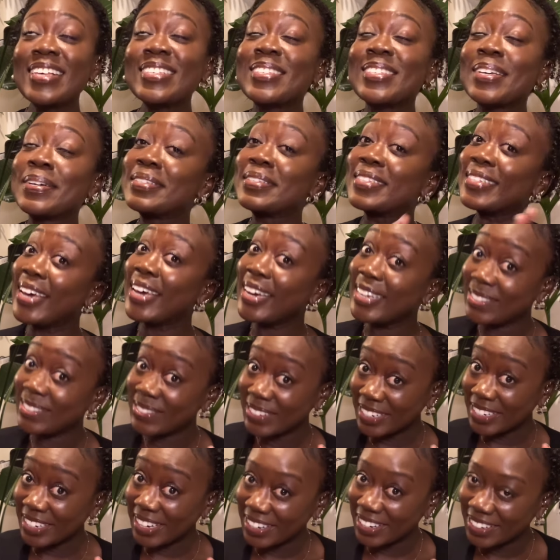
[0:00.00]
so in today's
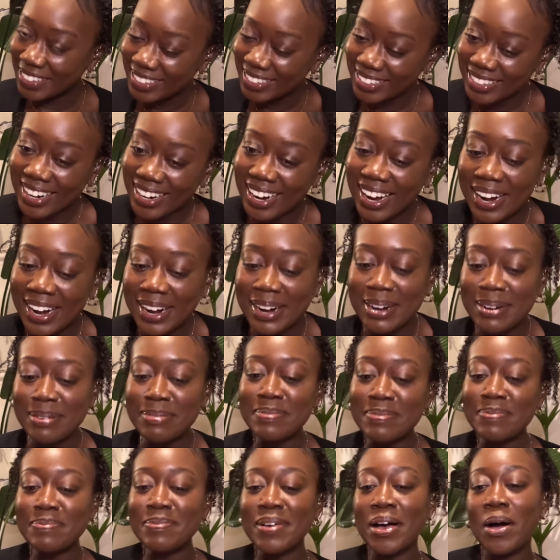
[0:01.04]
video,
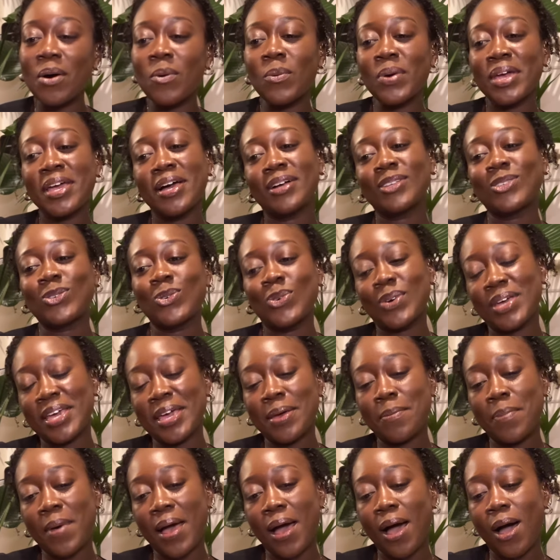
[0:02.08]
um, we are talking
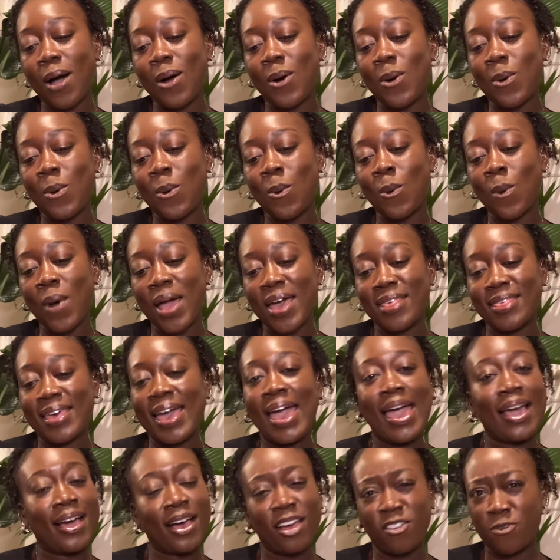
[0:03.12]
about where the
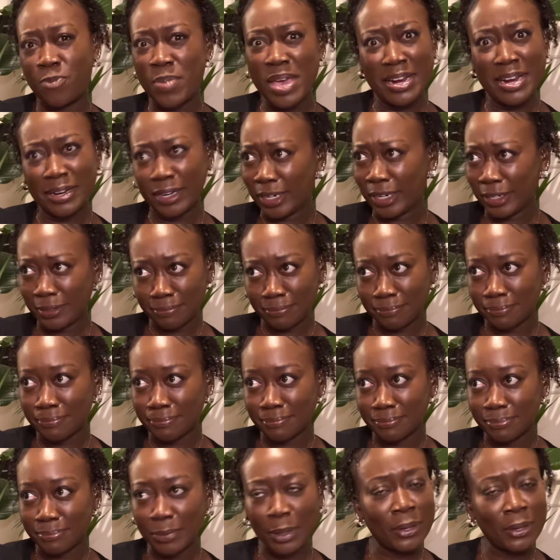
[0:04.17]
heck I've been
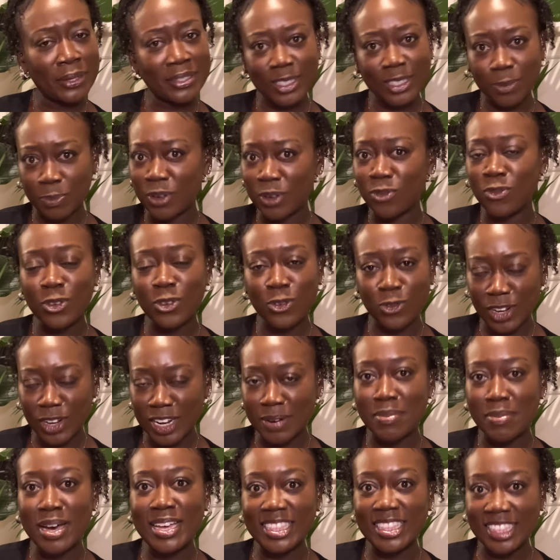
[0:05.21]
because it's been
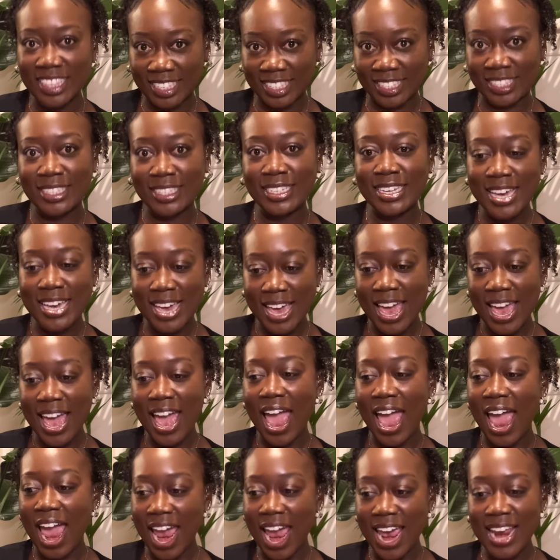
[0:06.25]
15 months
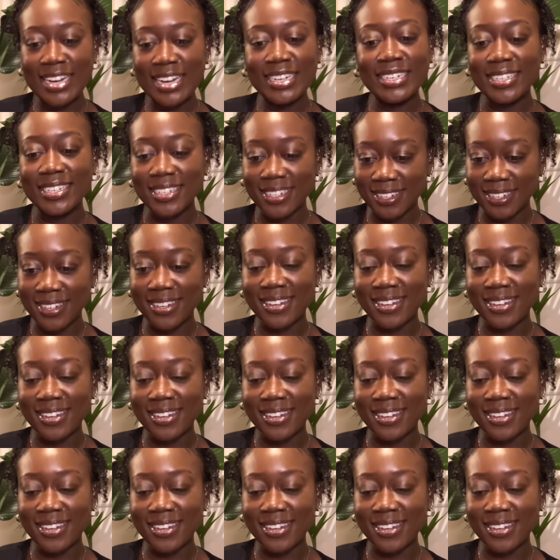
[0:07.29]
and